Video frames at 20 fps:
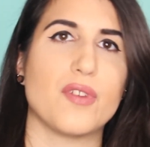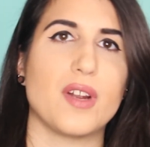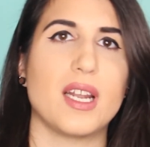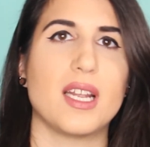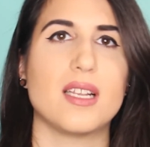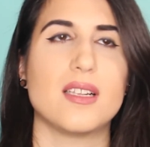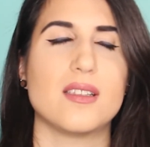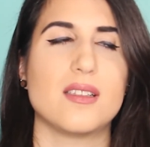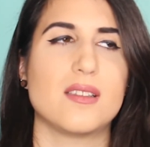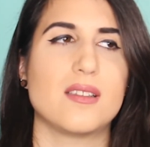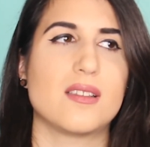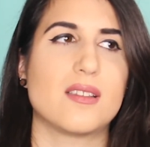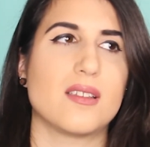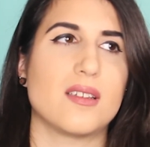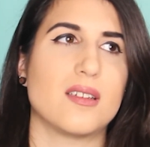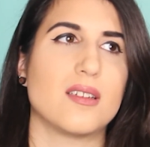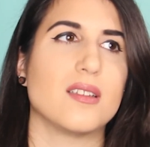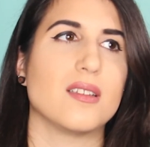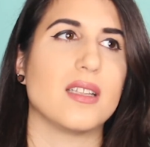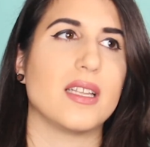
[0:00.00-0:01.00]
friends
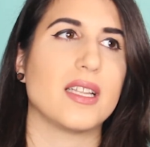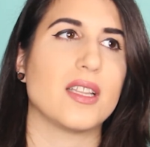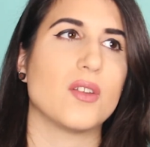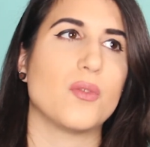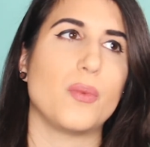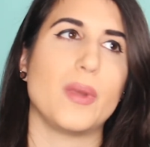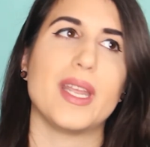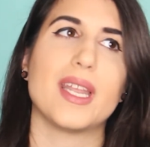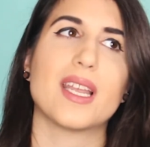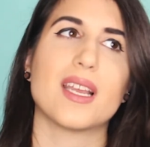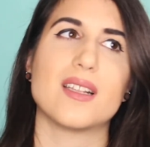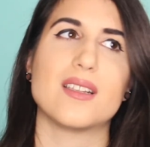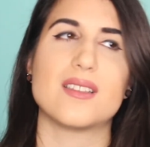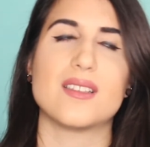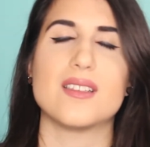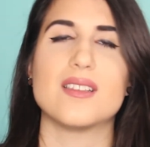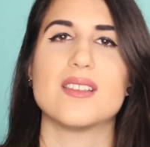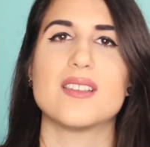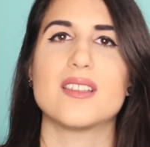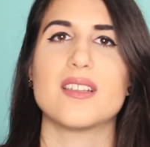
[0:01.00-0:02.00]
on like the
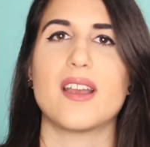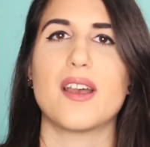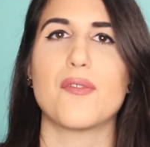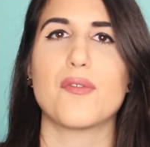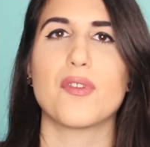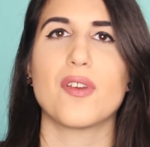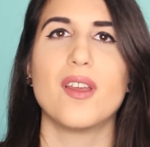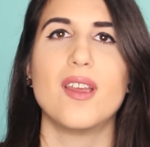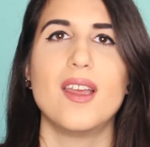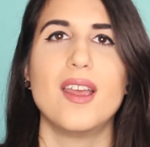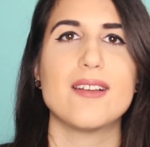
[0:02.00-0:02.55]
weekends and stuff.